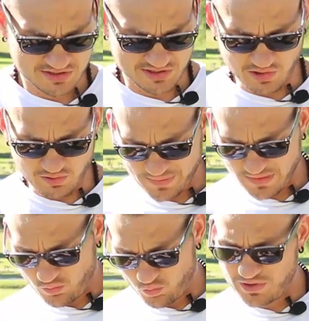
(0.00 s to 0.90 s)
So
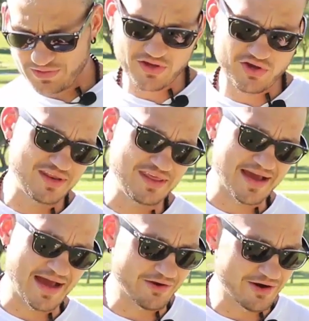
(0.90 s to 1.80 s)
with a good
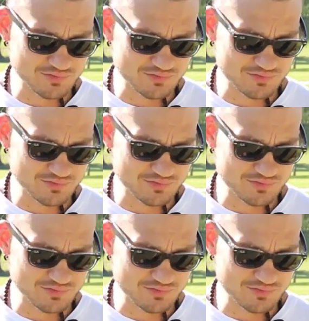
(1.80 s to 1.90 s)
e-collar,